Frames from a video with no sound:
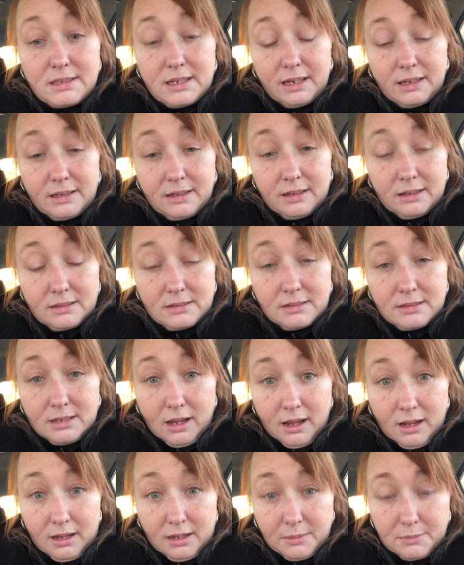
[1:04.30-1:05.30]
did take
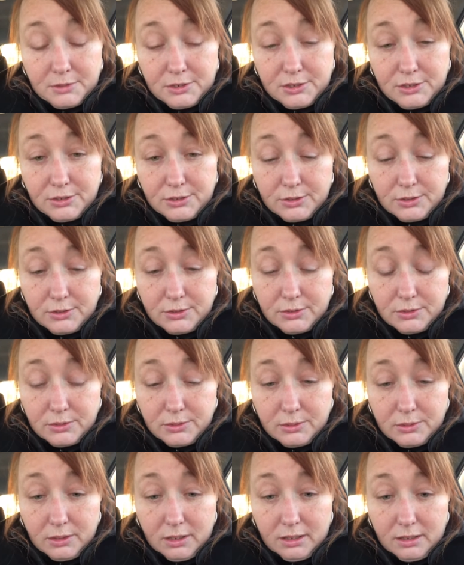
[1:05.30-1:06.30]
time
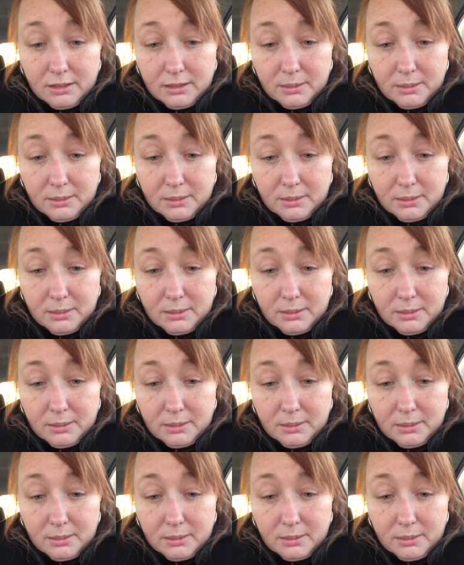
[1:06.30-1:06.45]
to